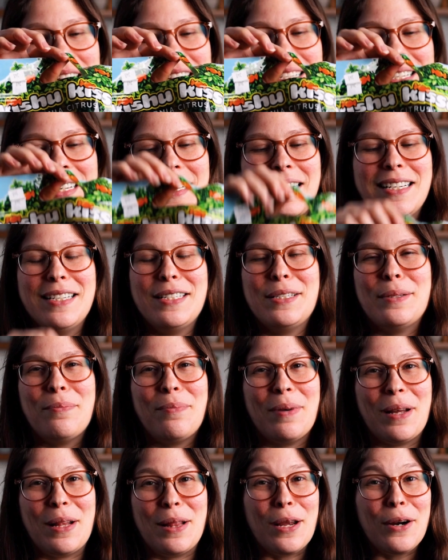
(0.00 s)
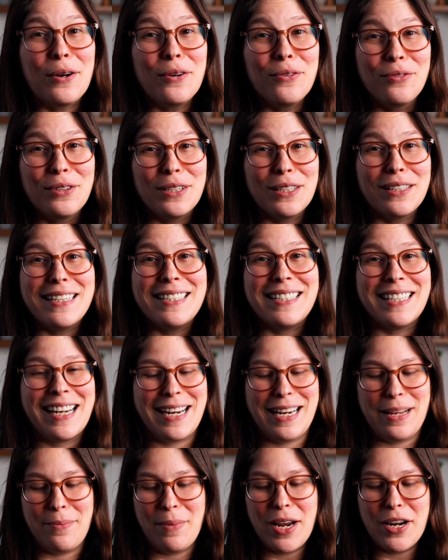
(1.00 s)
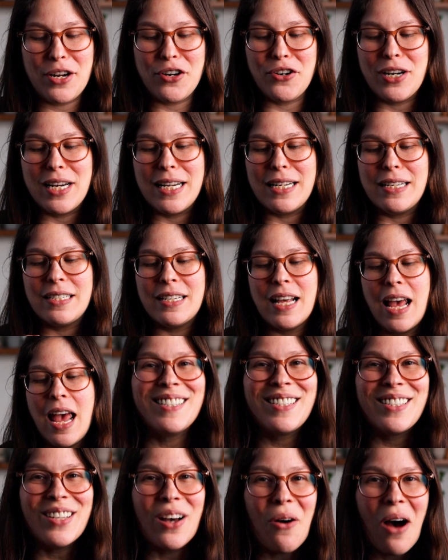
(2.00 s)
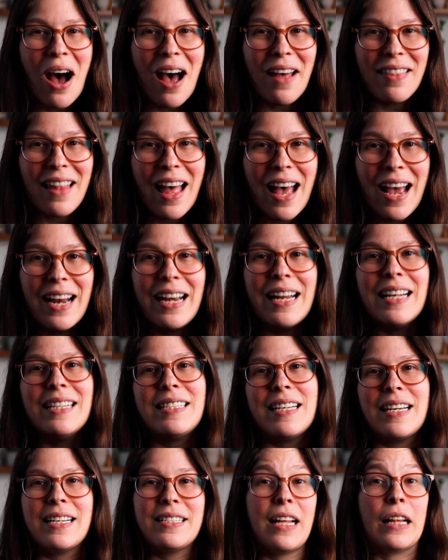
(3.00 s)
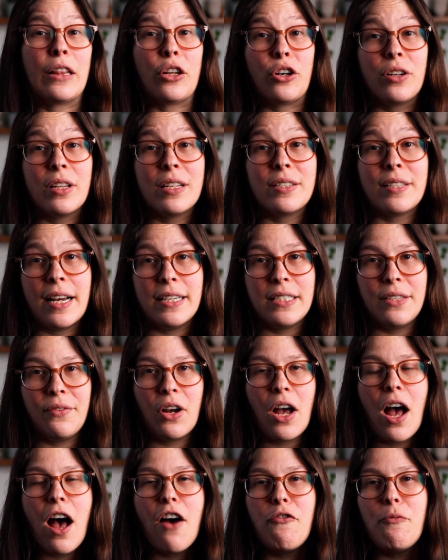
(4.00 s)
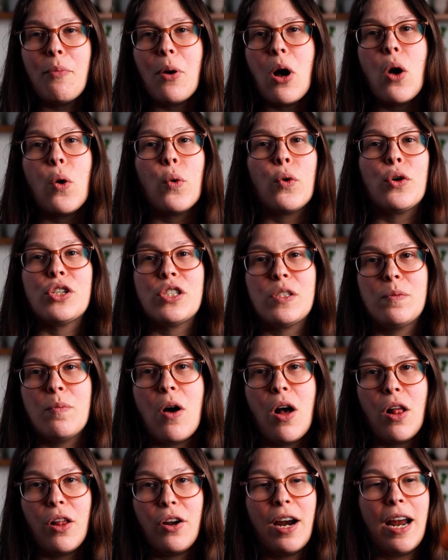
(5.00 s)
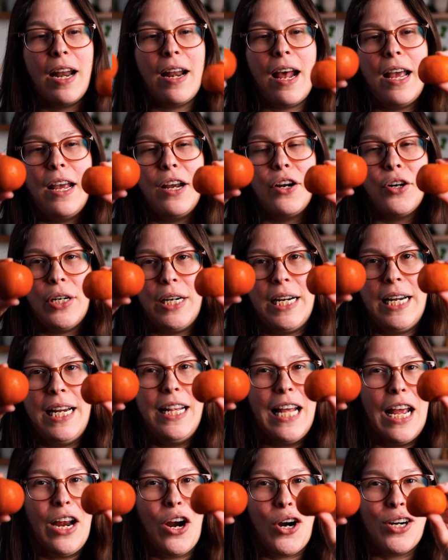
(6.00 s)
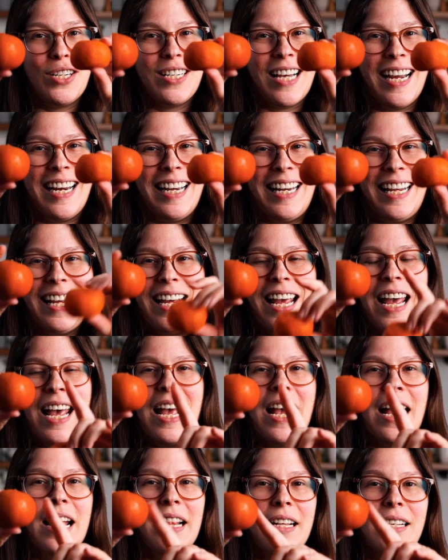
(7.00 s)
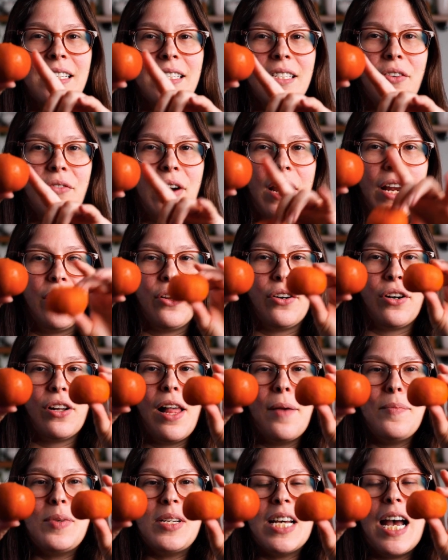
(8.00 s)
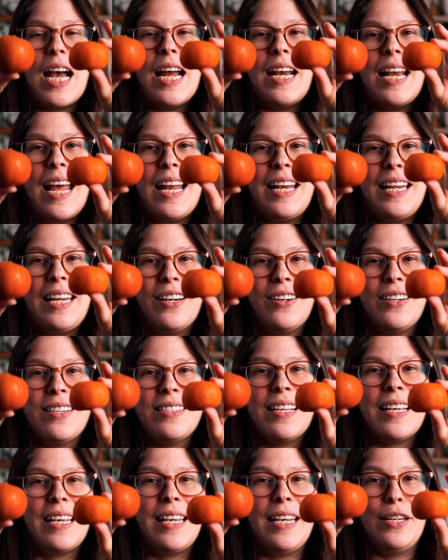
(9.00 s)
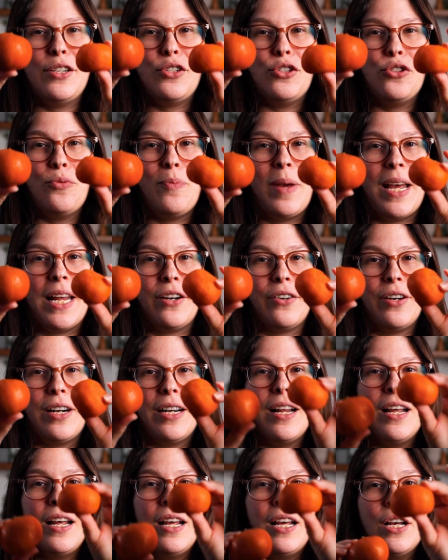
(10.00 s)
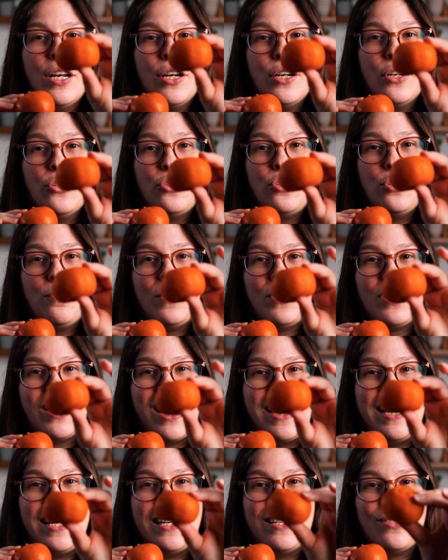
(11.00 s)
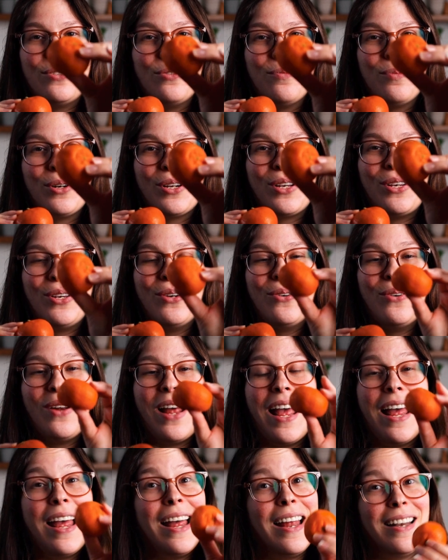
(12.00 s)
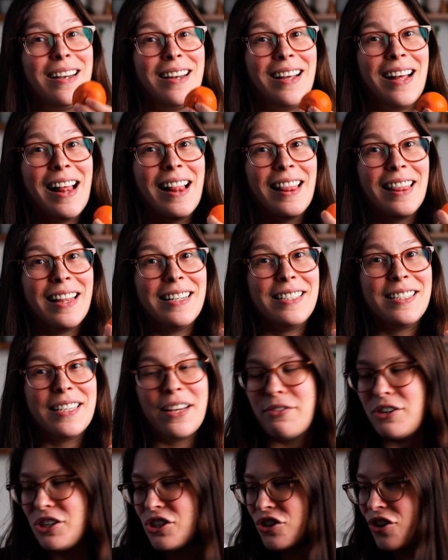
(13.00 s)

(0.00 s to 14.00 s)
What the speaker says: Kisses, but they're really tiny mandarins. So online it says that they're the size of a golf ball or smaller, and I agree, they are tiny. This is a regular clementine, and here is a Kishu Mandarin. Super tiny, super cute, and let's give it a